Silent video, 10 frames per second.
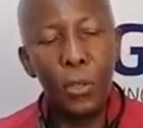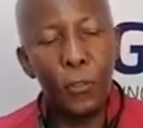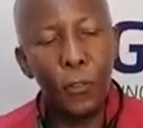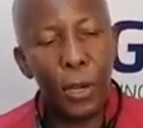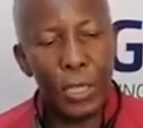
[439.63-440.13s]

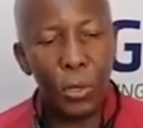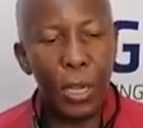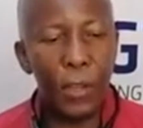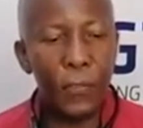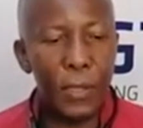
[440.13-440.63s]
you focus
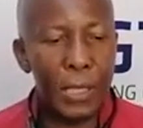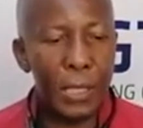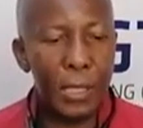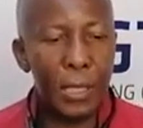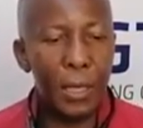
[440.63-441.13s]
on
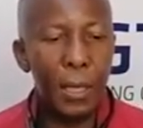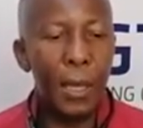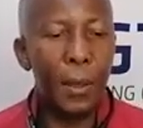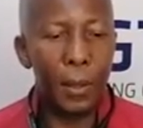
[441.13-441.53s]
FSSC.